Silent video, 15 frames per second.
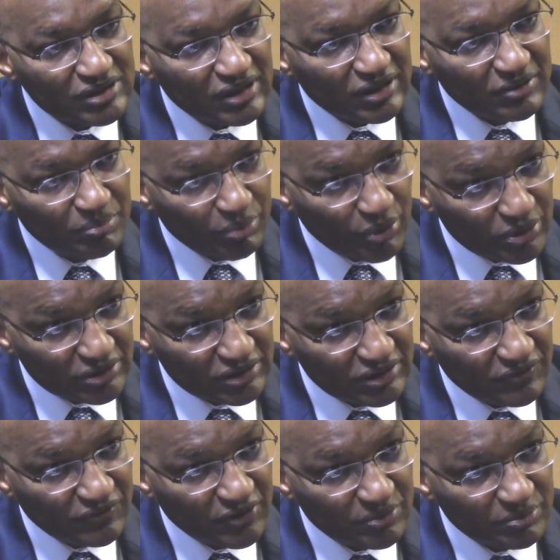are important
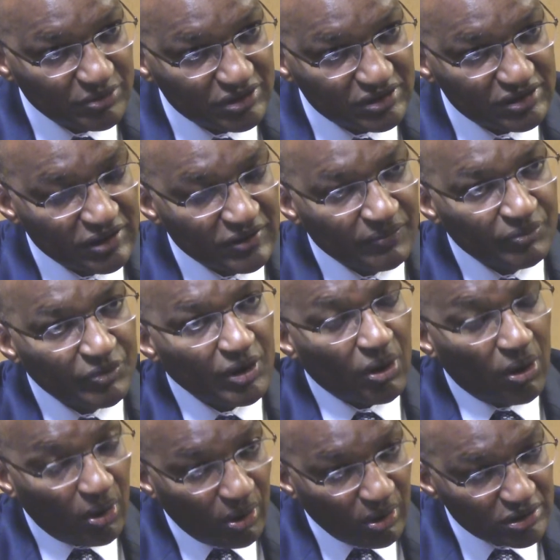developments.
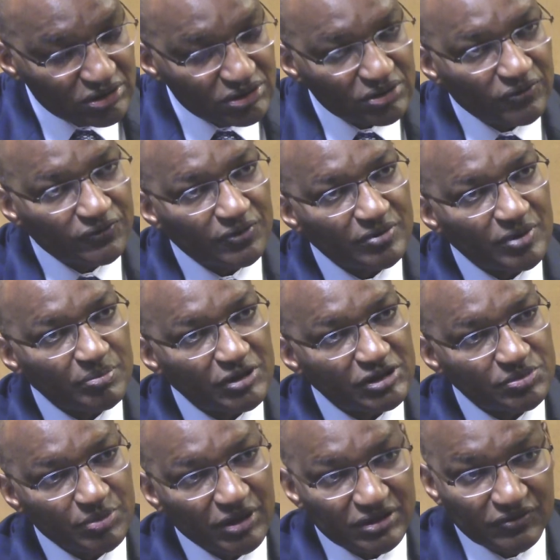Also from the
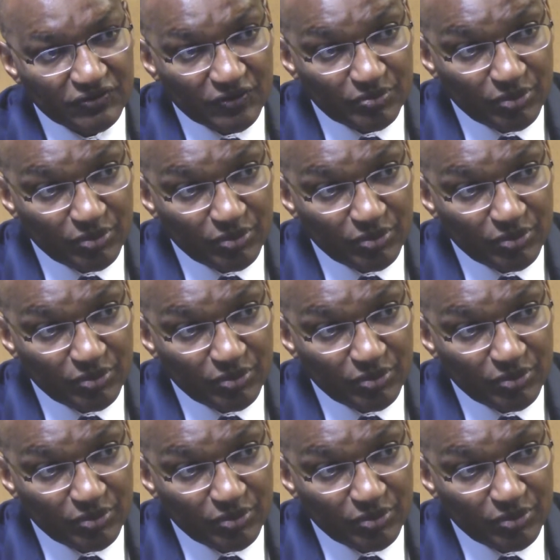perspective of